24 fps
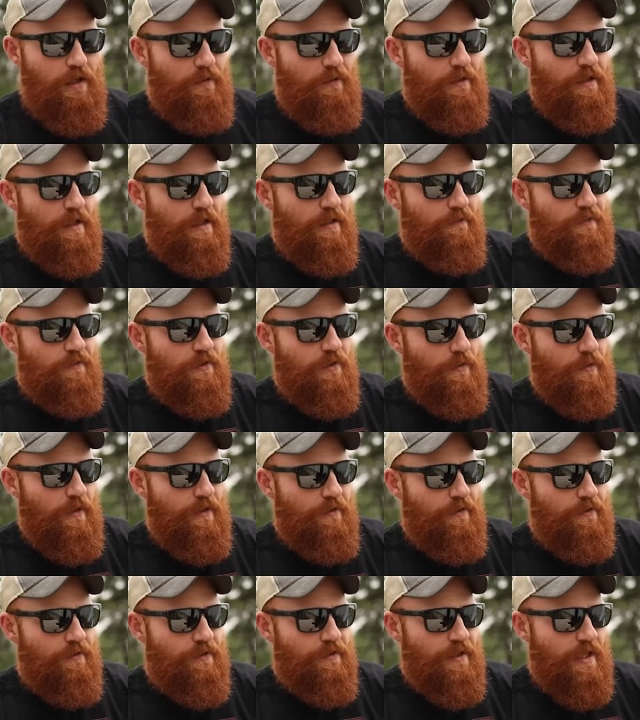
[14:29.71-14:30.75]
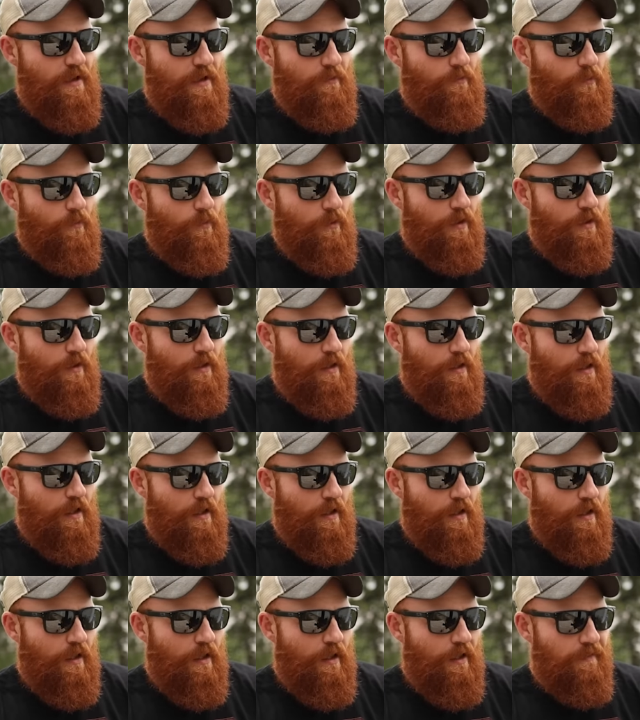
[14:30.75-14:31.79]
We did have two others that were
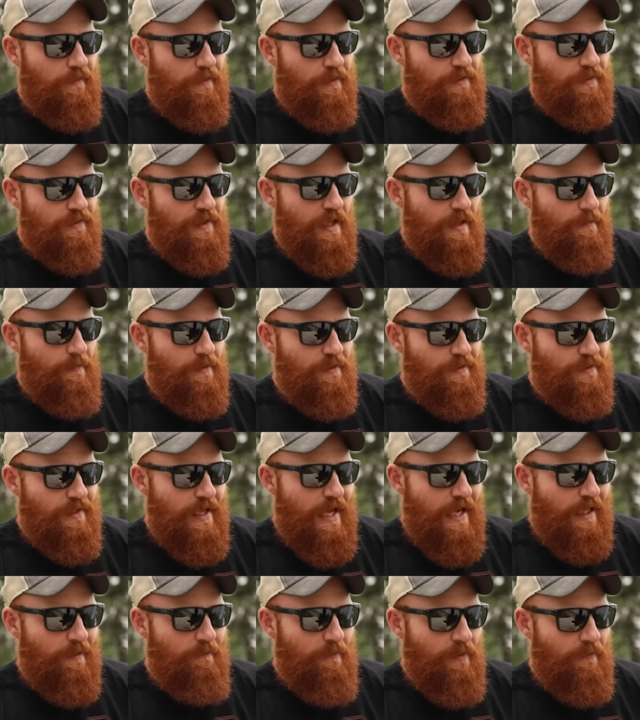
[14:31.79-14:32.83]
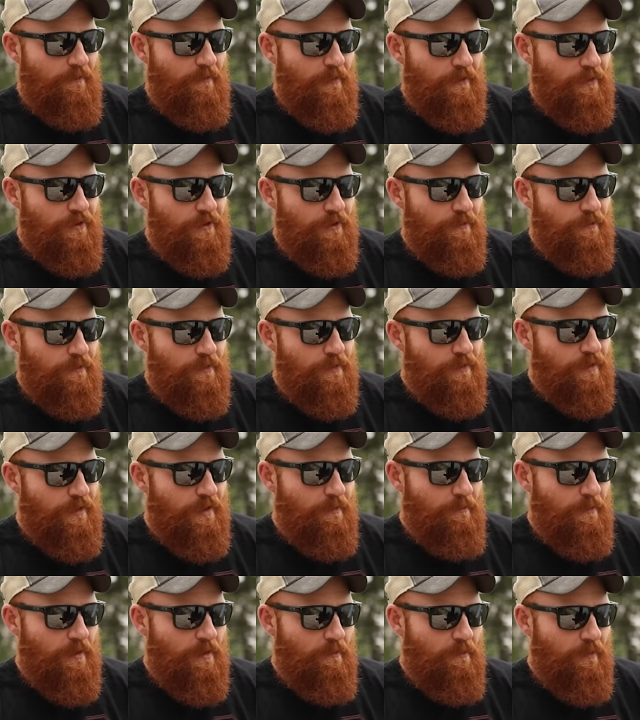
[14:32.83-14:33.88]
uh, the same exact malfunction, which would
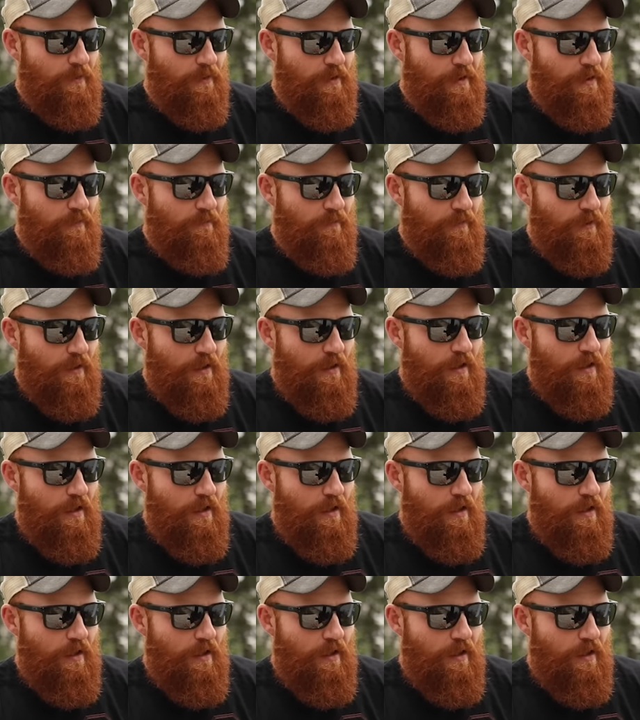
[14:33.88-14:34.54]
lead me to believe